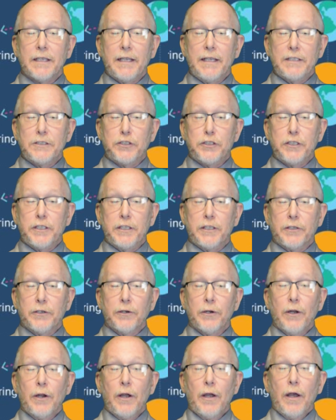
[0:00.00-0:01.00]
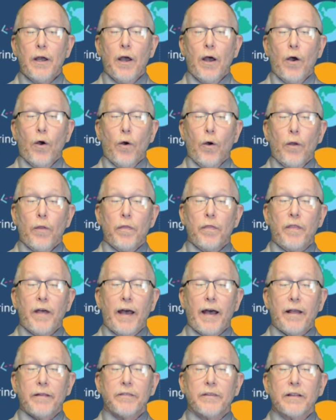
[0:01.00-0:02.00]
each year
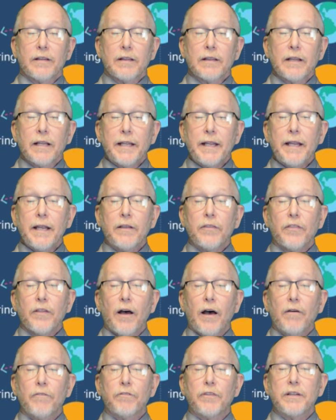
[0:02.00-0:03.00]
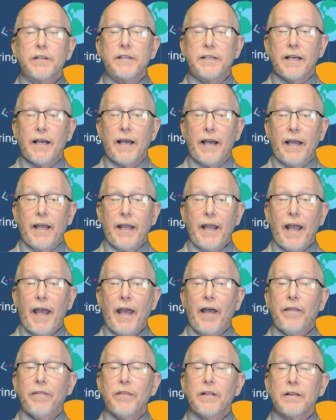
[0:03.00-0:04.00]
that the length of the day
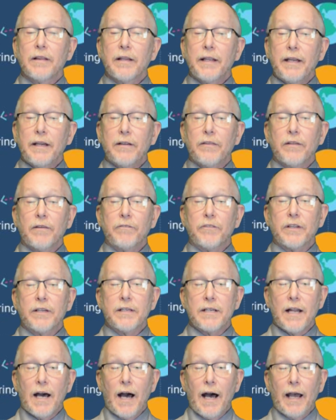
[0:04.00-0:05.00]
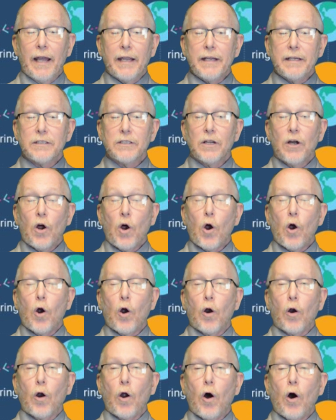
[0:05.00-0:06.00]
and the length of the night
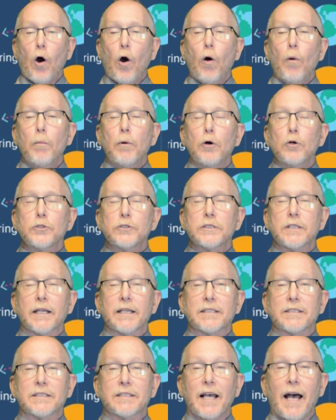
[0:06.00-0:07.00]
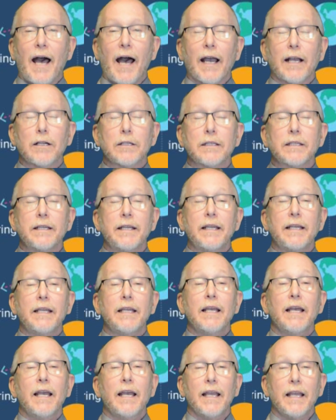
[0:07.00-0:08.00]
are almost exactly
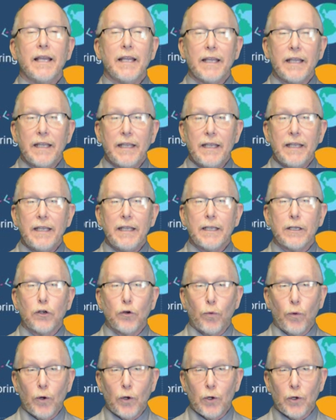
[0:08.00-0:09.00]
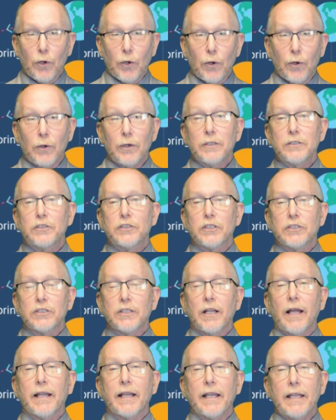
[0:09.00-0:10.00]
equal. Just
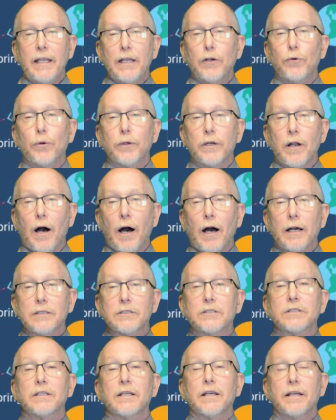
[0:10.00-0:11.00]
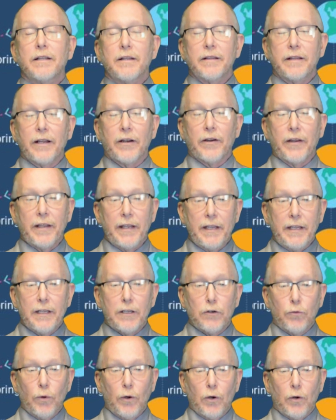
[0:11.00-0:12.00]
like equinox, they're
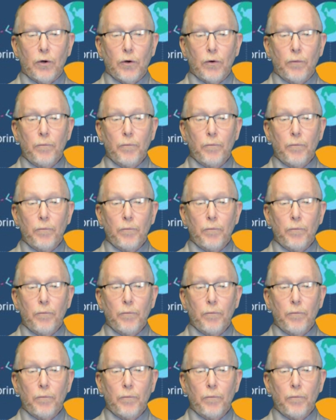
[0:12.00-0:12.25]
equal.